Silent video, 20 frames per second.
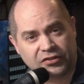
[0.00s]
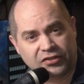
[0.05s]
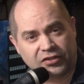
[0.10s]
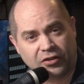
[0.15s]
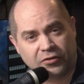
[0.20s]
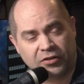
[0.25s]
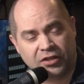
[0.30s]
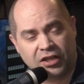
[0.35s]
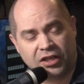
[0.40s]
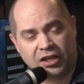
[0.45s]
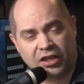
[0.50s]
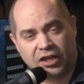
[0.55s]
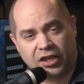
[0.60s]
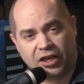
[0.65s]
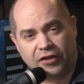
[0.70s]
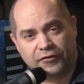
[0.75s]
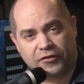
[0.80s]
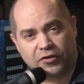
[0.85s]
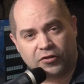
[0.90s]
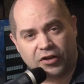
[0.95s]
So
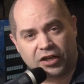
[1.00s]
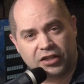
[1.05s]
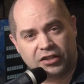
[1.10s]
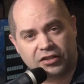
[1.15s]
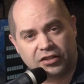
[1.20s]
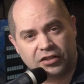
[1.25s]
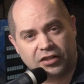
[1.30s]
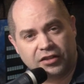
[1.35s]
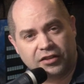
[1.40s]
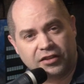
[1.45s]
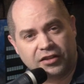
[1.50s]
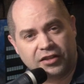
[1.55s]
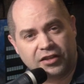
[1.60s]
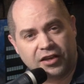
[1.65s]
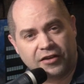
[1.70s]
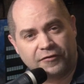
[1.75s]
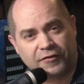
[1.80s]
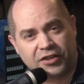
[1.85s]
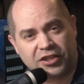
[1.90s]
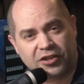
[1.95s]
if you're in
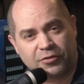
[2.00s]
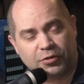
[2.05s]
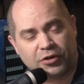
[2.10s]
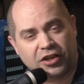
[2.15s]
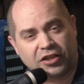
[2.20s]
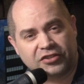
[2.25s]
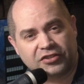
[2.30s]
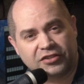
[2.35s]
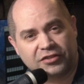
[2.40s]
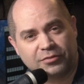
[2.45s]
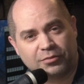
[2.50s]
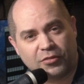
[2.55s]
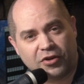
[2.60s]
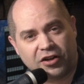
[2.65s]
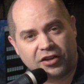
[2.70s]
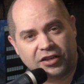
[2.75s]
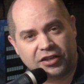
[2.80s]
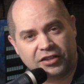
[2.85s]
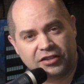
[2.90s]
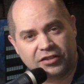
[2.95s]
the video production
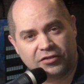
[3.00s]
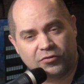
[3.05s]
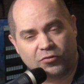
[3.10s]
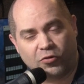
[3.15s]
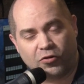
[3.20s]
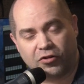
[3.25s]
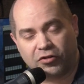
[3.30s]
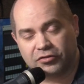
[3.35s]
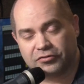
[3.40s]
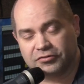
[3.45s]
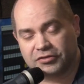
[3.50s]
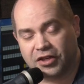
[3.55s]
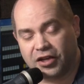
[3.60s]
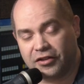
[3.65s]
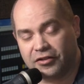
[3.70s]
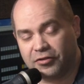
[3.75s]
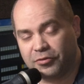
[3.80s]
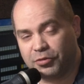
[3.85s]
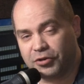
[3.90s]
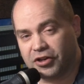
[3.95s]
market or
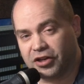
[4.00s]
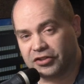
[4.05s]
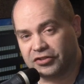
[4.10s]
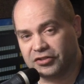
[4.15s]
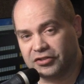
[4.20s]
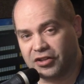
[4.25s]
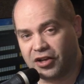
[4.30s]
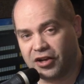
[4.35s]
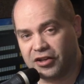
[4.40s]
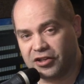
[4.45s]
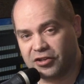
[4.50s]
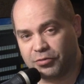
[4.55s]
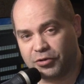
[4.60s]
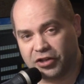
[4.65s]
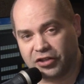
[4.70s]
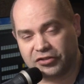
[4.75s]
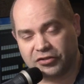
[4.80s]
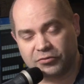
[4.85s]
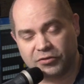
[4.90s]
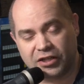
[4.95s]
other production, audio
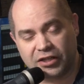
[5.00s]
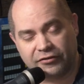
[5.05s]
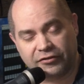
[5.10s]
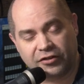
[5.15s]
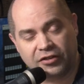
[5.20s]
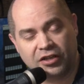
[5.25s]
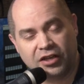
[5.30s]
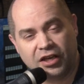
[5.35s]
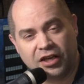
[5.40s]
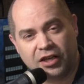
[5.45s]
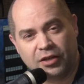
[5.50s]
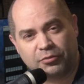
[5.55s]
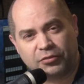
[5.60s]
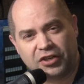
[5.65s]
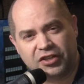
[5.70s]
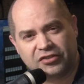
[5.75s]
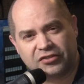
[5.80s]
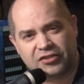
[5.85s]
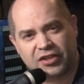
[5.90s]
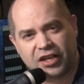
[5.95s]
production, whatever,
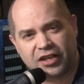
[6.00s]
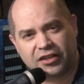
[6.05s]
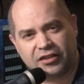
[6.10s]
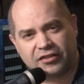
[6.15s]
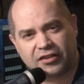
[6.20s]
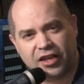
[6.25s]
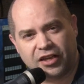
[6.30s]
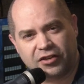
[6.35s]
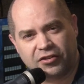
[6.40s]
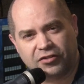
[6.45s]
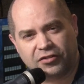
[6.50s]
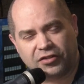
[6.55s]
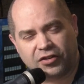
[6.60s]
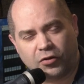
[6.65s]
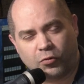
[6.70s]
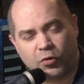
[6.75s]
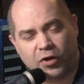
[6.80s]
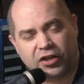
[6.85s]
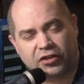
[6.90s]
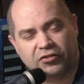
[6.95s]
please check, take a
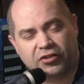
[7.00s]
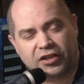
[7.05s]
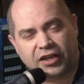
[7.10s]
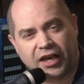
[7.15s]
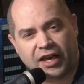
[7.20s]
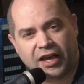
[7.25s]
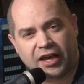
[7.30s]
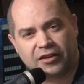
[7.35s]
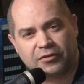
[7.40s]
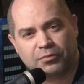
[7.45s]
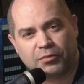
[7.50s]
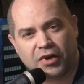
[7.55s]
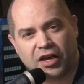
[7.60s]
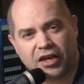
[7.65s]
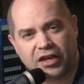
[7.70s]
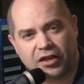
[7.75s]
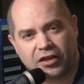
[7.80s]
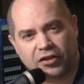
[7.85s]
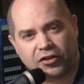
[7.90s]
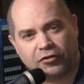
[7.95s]
quick look at
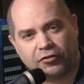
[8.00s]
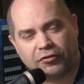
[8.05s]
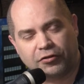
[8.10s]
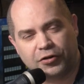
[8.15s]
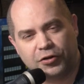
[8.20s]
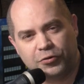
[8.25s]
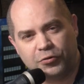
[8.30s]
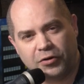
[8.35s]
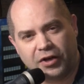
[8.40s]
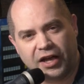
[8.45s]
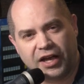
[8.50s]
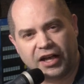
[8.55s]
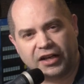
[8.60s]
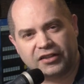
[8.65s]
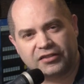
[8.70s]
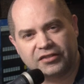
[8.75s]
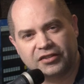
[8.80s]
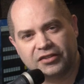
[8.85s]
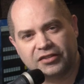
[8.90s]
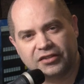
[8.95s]
my
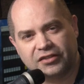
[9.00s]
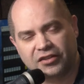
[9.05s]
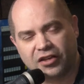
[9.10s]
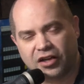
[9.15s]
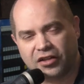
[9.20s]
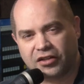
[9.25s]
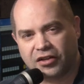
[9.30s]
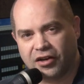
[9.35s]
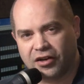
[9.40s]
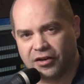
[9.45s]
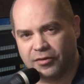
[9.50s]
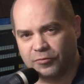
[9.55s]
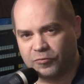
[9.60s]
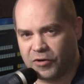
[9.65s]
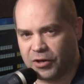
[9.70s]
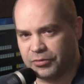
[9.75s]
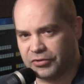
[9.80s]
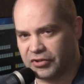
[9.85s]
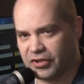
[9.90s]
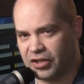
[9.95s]
crewaxis.com
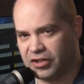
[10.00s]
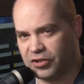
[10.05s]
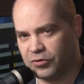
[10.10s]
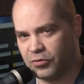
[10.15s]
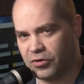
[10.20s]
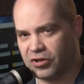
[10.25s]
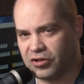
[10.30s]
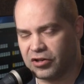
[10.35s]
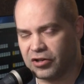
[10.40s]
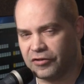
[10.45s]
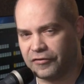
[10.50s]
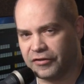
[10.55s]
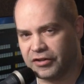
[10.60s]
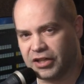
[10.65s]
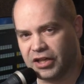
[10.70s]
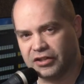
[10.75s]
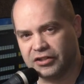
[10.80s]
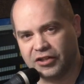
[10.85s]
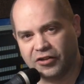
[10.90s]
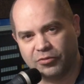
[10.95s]
website URL for
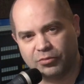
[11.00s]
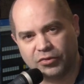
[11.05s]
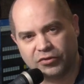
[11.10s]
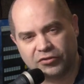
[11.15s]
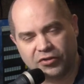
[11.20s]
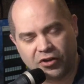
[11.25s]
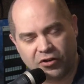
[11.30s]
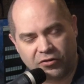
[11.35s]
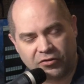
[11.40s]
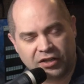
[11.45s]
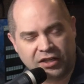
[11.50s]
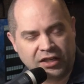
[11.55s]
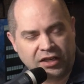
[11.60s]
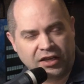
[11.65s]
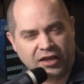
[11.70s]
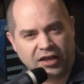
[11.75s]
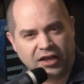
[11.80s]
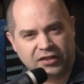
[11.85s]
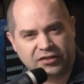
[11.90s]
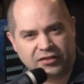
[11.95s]
that down below.
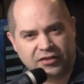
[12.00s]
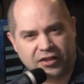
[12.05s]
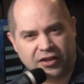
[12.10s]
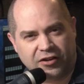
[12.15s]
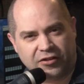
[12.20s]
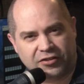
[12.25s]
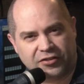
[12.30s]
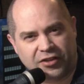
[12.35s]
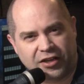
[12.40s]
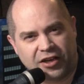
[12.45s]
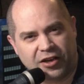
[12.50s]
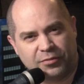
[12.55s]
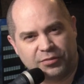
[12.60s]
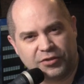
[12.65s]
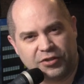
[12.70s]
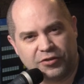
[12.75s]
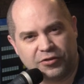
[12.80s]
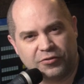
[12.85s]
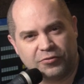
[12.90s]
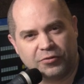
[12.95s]
It's there to
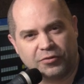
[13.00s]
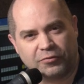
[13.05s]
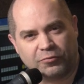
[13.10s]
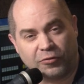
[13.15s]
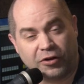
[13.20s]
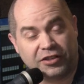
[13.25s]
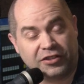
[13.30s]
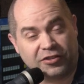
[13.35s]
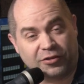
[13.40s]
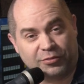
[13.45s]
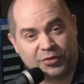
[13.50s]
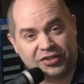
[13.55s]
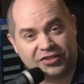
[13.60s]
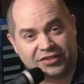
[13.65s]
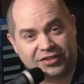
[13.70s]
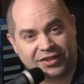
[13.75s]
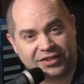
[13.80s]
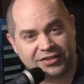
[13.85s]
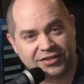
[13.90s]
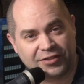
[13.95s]
help you run your
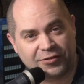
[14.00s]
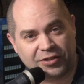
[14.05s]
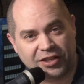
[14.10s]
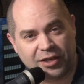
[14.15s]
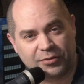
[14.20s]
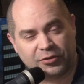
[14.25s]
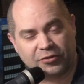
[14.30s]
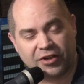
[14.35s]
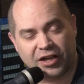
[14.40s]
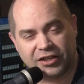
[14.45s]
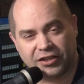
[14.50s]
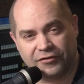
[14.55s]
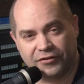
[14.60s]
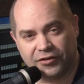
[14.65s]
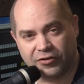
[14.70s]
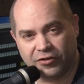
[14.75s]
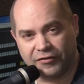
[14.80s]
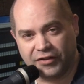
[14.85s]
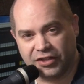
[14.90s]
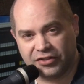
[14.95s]
business. So it keeps track of
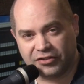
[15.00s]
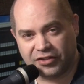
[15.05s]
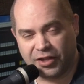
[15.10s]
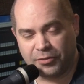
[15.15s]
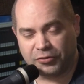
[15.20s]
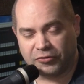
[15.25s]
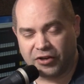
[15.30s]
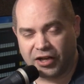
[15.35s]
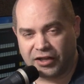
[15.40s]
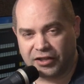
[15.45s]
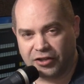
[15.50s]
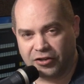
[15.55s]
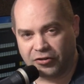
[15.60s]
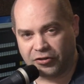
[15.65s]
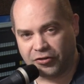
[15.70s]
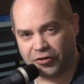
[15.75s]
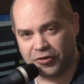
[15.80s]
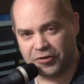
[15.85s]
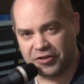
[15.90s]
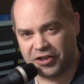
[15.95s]
your events, keeps track of your
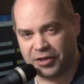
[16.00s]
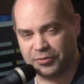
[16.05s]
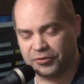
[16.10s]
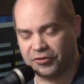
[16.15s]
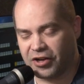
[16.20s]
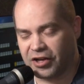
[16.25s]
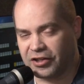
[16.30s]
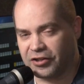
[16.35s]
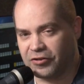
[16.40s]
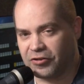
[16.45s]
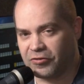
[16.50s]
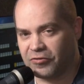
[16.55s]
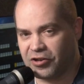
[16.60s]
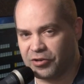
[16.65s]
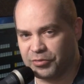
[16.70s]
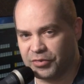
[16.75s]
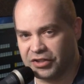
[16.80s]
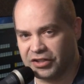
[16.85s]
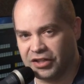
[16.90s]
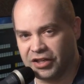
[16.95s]
crew, keeps track of your
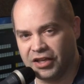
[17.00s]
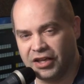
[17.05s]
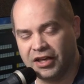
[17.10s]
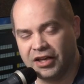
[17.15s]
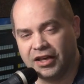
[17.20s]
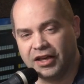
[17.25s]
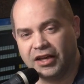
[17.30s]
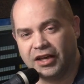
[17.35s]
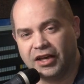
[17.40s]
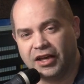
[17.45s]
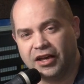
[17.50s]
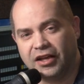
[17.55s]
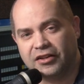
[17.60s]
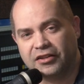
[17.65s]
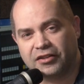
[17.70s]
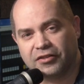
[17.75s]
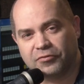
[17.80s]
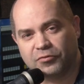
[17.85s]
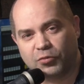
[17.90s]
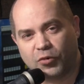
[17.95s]
equipment,
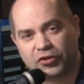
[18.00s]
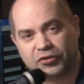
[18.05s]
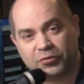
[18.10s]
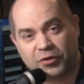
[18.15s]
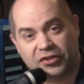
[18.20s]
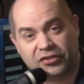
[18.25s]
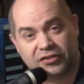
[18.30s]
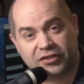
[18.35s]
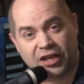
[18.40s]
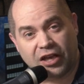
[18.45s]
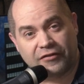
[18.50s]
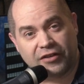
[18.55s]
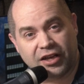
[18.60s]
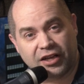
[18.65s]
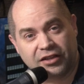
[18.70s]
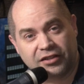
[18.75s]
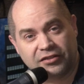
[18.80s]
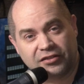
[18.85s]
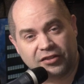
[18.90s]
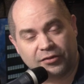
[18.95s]
and most recently, I've
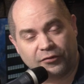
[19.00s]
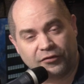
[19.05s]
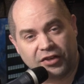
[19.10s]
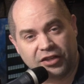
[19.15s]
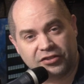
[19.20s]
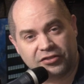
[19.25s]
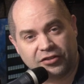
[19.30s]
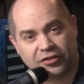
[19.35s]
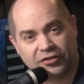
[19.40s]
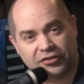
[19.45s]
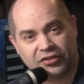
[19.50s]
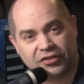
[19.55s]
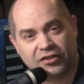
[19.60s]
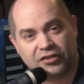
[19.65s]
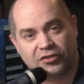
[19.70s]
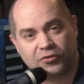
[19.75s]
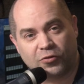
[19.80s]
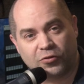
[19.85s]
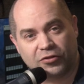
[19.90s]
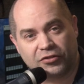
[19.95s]
added some features
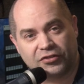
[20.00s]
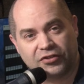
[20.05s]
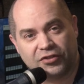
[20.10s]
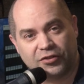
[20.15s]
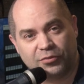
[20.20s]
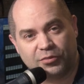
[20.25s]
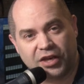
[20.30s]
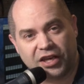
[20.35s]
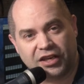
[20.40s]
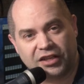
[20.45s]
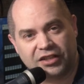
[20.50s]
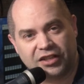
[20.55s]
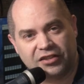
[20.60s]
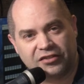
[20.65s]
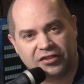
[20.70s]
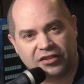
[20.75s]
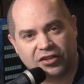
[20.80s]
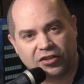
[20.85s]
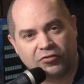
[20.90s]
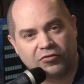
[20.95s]
in order to make it
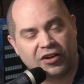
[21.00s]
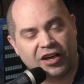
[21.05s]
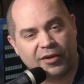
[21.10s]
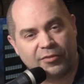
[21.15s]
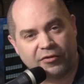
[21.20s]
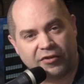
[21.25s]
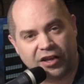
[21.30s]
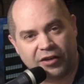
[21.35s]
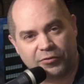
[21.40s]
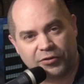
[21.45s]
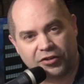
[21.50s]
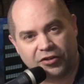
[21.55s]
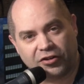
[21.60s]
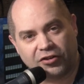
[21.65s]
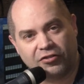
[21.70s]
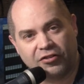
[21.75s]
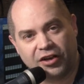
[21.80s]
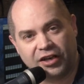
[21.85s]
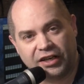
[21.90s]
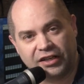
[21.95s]
easy to collaborate with your
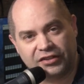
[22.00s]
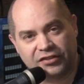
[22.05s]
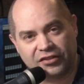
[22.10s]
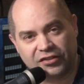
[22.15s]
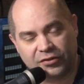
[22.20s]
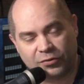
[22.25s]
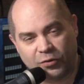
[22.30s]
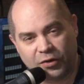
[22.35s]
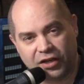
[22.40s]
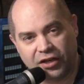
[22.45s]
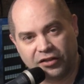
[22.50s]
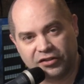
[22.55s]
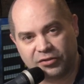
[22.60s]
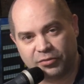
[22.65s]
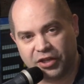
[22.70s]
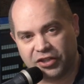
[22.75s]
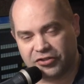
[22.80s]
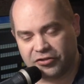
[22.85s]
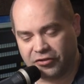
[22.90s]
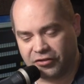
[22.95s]
clients as well
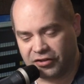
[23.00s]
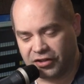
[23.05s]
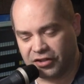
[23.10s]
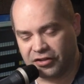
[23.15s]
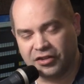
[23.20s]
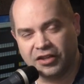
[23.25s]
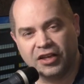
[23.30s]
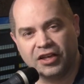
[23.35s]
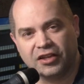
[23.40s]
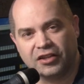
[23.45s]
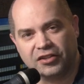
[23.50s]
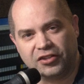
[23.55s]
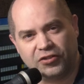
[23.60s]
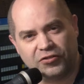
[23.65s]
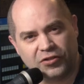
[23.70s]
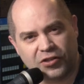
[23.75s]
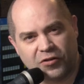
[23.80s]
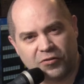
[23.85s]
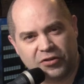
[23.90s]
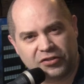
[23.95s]
to make sure that
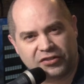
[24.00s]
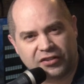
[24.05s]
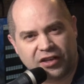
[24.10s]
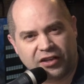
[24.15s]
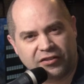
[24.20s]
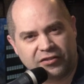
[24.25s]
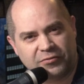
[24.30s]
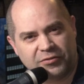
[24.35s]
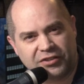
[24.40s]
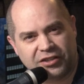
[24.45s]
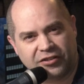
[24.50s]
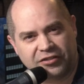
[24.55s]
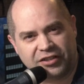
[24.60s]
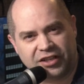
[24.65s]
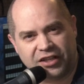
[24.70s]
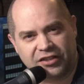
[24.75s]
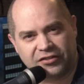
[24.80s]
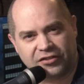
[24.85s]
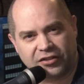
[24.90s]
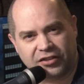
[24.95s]
you know exactly what their
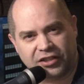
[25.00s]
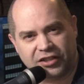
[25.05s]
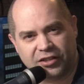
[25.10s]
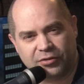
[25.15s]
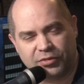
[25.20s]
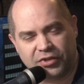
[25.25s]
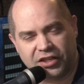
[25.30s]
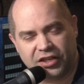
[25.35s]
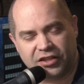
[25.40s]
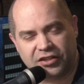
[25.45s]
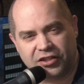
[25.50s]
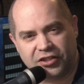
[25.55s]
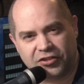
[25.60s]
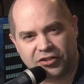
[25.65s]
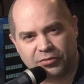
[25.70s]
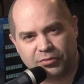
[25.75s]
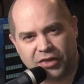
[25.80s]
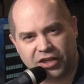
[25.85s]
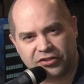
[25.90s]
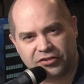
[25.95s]
needs are going to be and
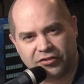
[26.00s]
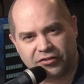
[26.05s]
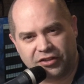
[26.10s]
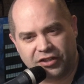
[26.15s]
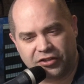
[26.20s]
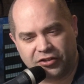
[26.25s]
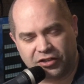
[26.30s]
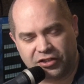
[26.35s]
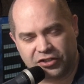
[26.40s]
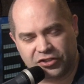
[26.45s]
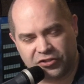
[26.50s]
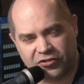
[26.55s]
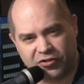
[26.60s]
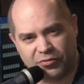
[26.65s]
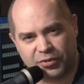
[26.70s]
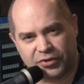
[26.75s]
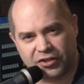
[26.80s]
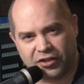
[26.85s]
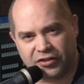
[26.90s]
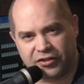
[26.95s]
you can make sure that you're going to show
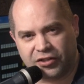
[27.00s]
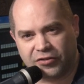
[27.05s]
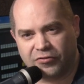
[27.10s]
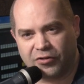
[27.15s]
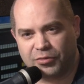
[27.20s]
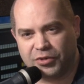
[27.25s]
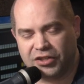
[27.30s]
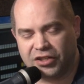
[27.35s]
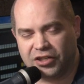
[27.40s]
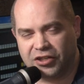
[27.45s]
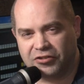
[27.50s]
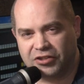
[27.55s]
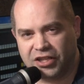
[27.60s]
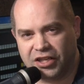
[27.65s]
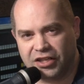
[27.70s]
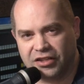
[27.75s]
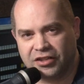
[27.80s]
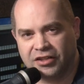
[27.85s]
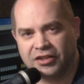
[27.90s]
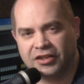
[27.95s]
up with all the equipment that you
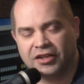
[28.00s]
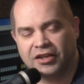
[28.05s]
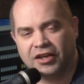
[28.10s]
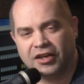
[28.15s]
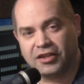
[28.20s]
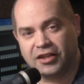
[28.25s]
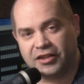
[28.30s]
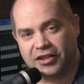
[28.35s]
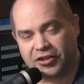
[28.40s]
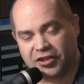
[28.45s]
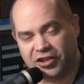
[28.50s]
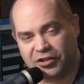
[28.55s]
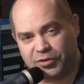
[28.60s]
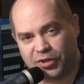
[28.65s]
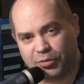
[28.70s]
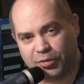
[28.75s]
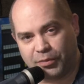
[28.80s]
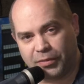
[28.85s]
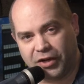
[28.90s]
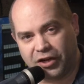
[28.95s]
need and that you're going to
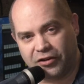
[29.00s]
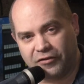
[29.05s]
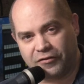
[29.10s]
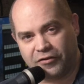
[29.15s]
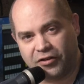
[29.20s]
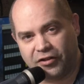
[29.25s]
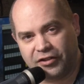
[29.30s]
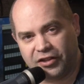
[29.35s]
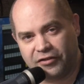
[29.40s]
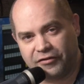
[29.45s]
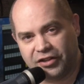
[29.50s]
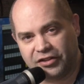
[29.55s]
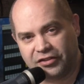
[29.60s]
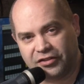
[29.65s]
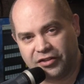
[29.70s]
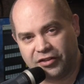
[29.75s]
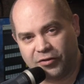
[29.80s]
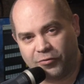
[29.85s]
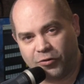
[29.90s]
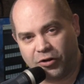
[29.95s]
be prepared for all the
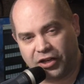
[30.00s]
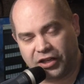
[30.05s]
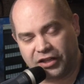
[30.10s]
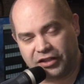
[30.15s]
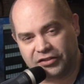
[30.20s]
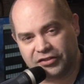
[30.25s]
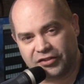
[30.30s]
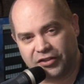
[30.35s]
events that you're working.